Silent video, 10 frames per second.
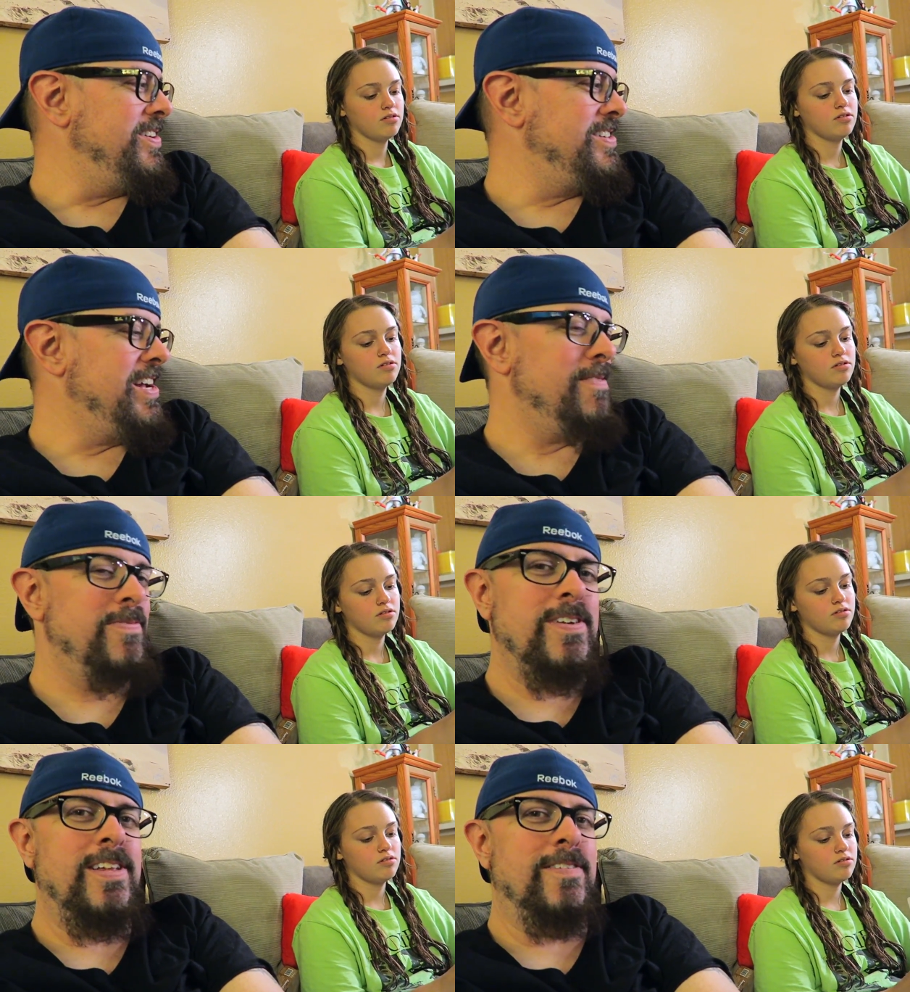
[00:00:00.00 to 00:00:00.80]
Speaker 1: good time
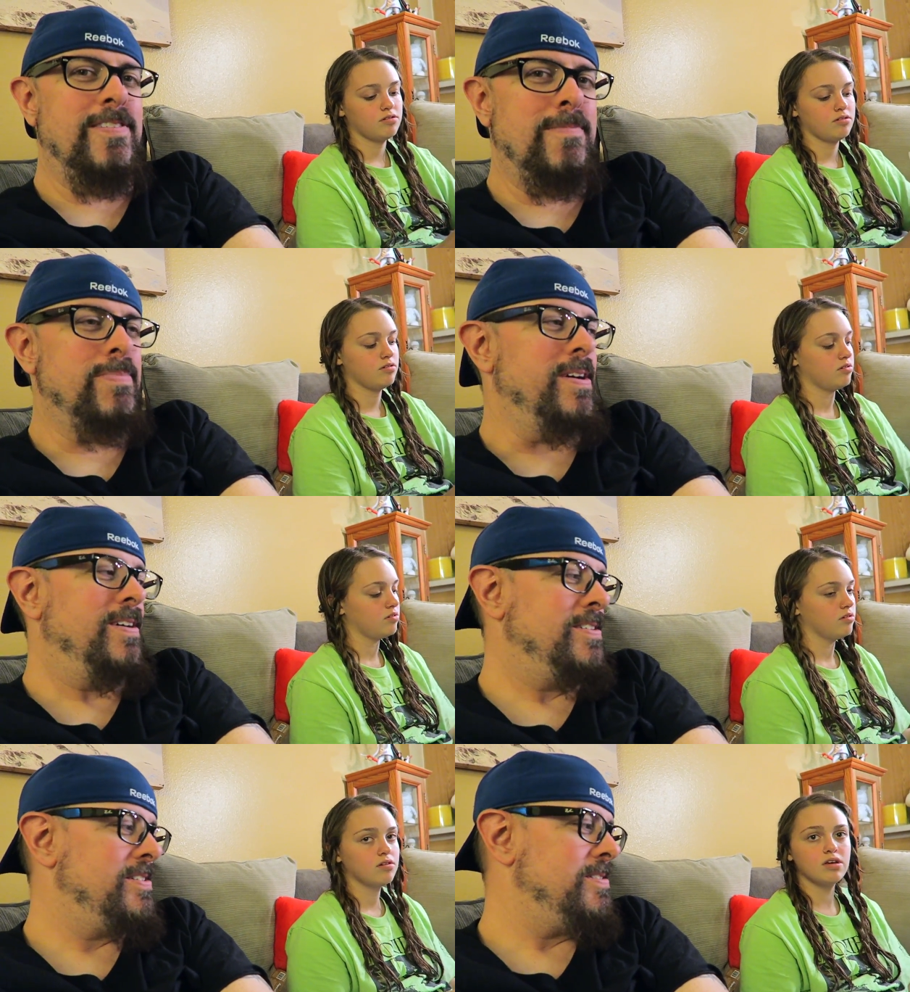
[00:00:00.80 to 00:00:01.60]
feeling of that
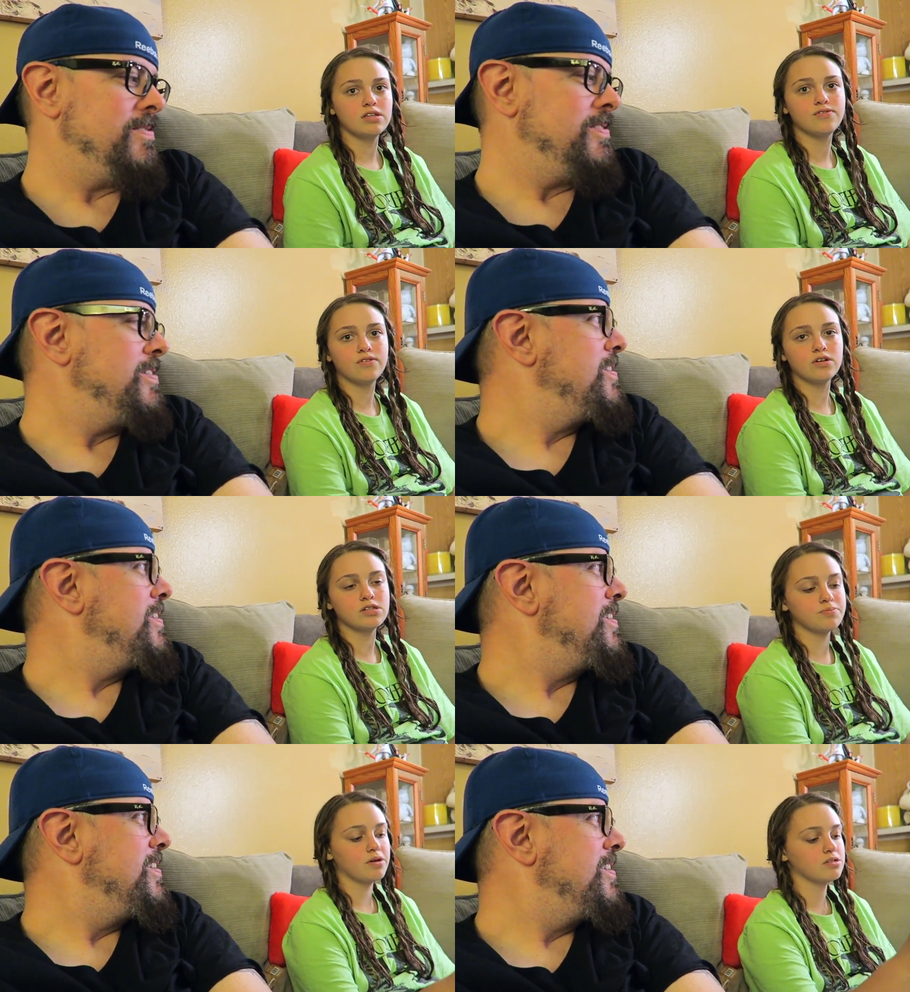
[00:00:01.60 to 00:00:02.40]
box.
Speaker 2: It's for
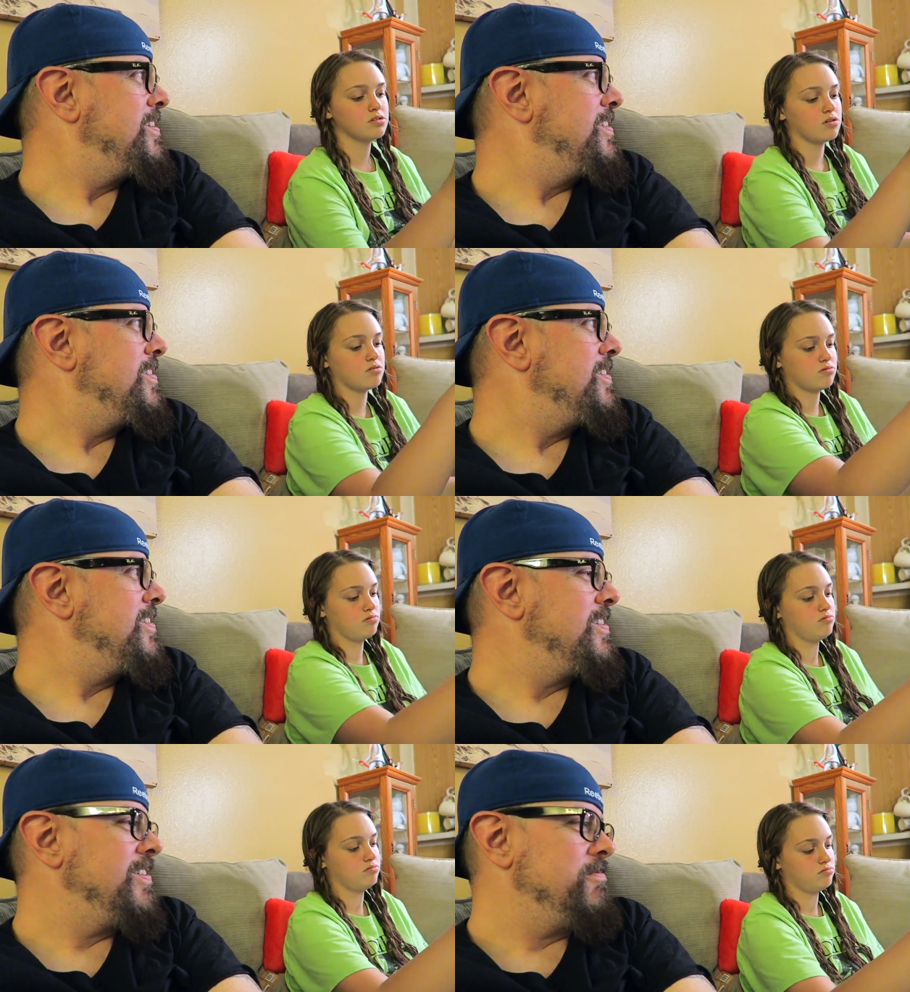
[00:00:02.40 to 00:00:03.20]

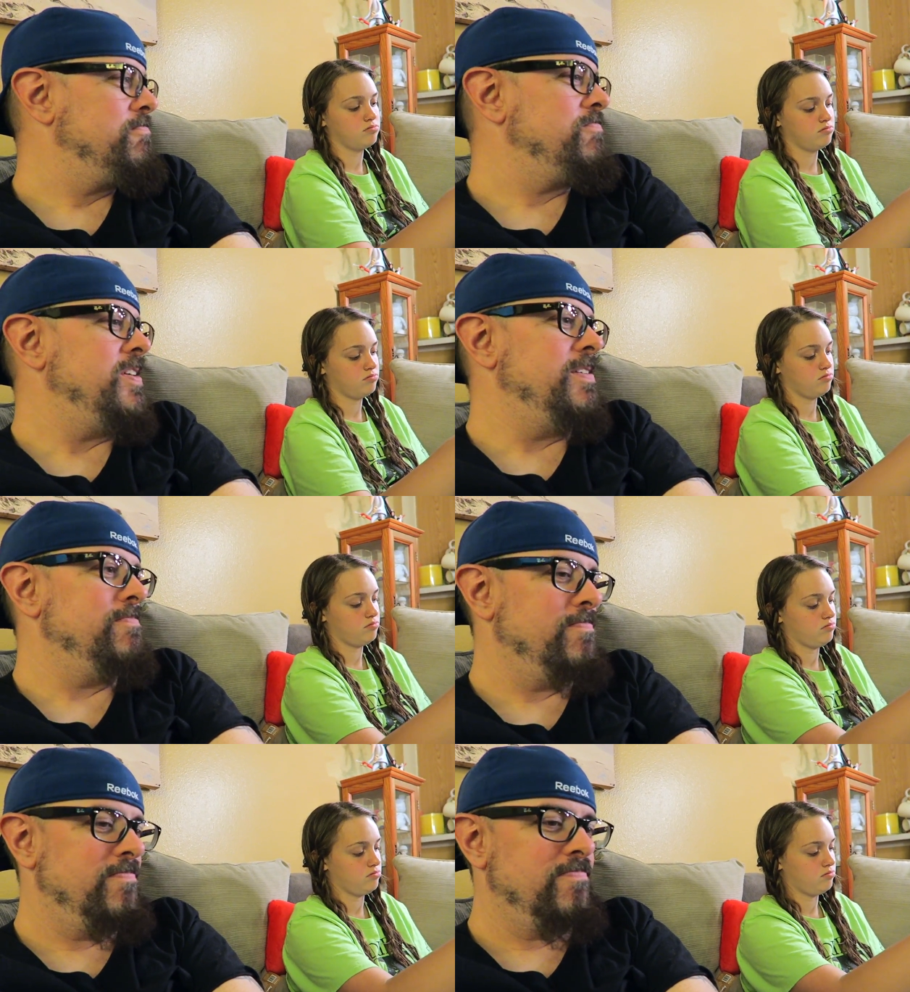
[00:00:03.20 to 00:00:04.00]
espresso.
Speaker 1: Yep.
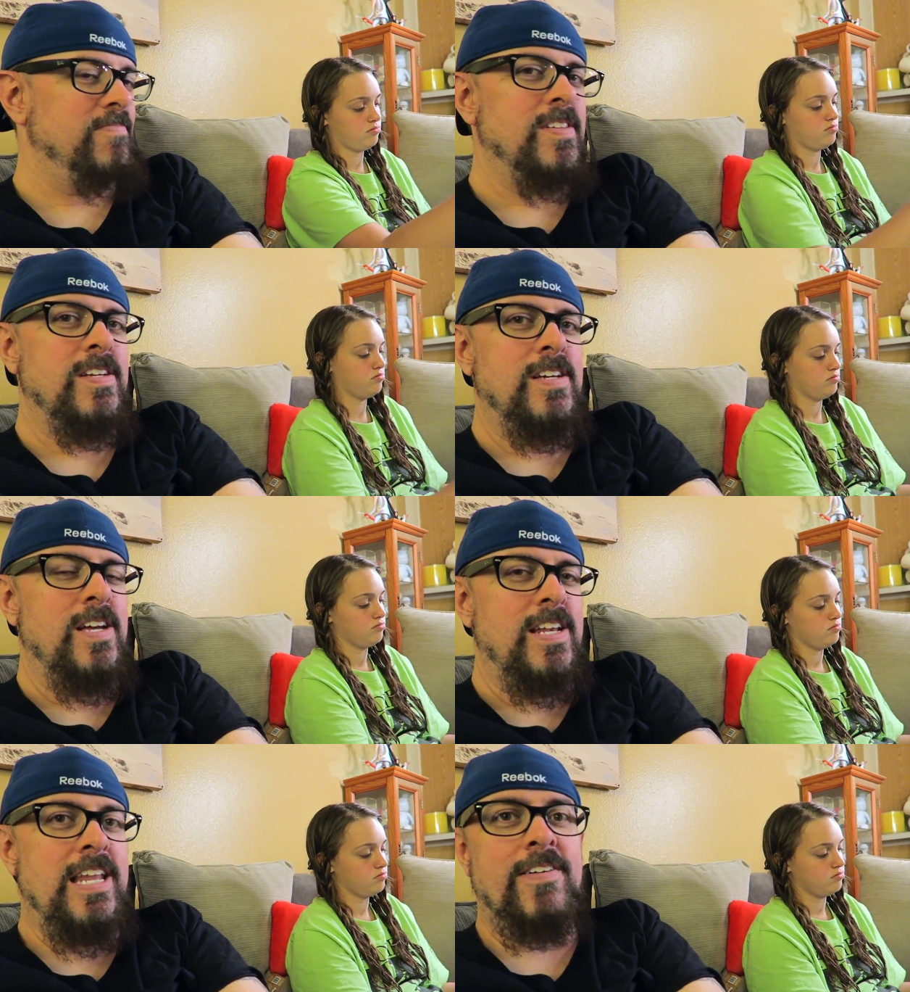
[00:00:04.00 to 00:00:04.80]

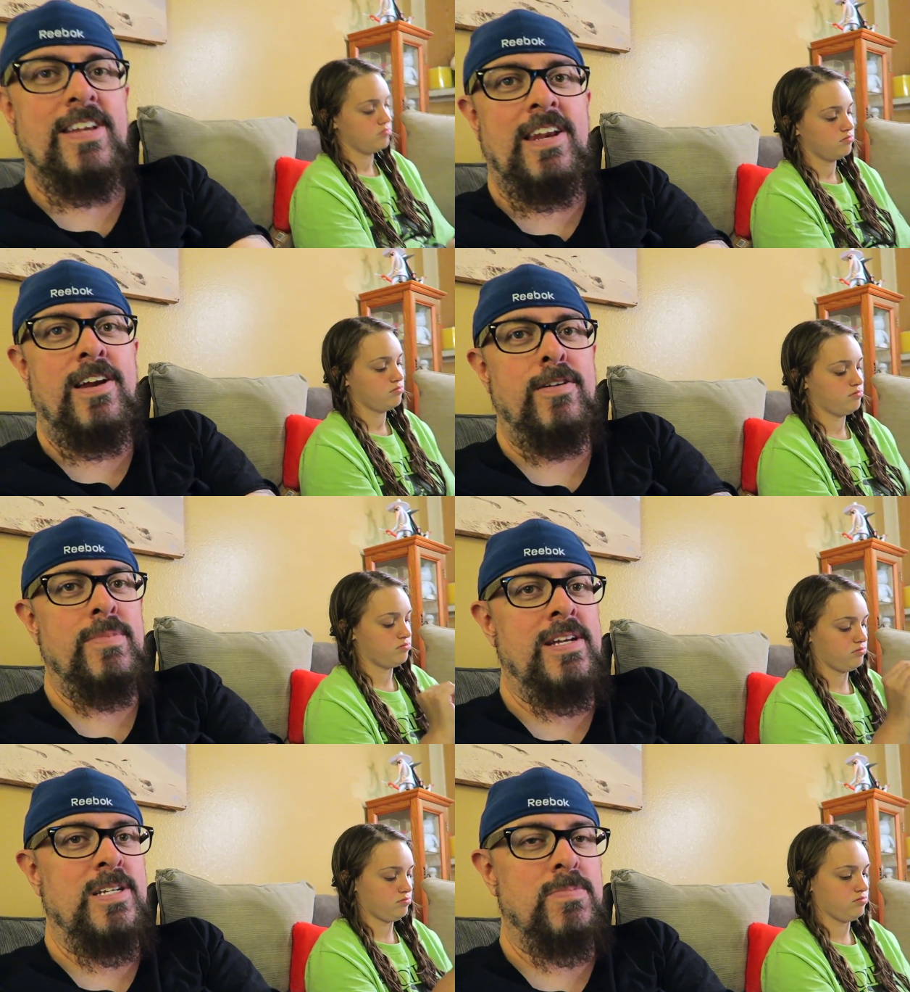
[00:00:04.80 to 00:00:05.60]
Now I need an Iron
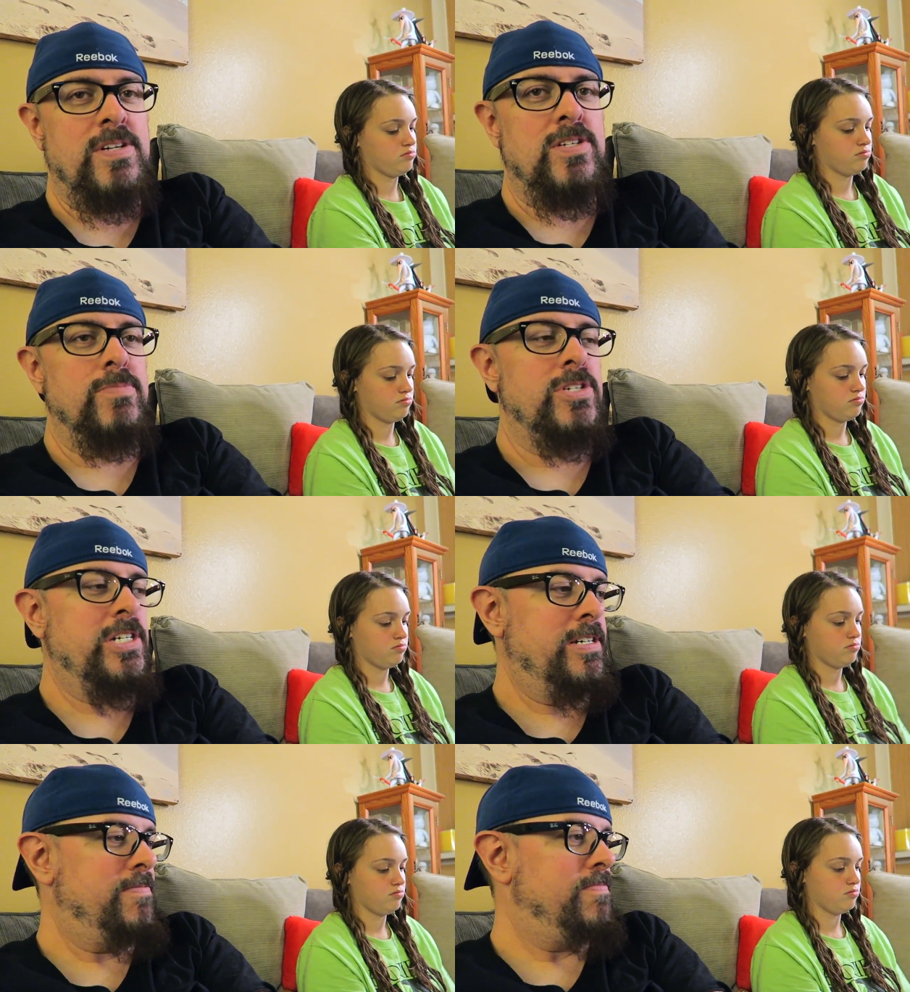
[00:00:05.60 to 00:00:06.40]
Man espresso
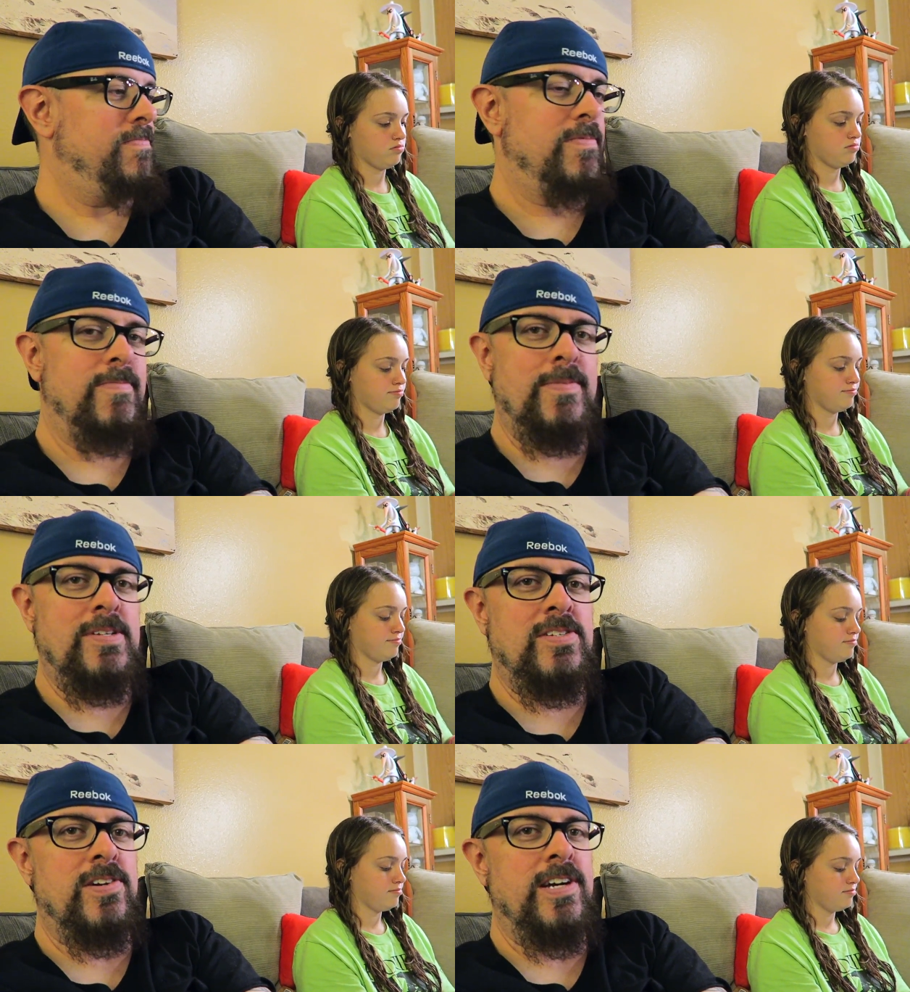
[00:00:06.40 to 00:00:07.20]
machine. Maybe
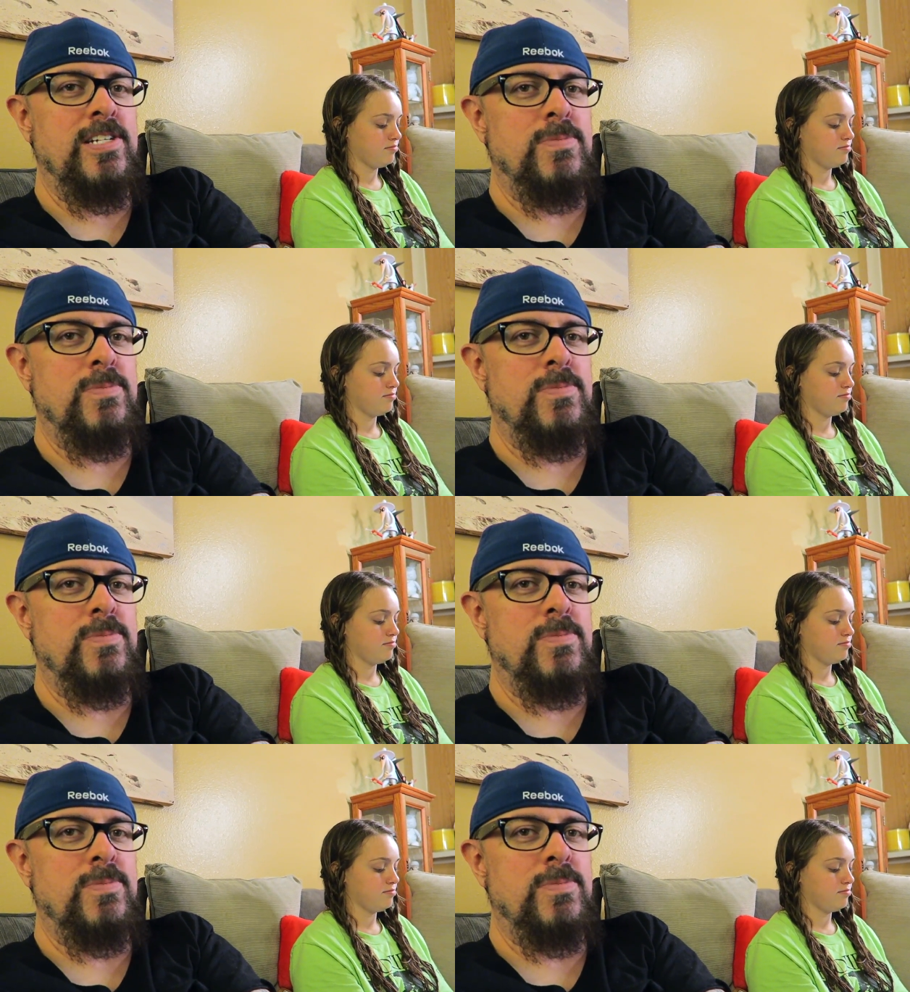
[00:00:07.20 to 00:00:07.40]
Stark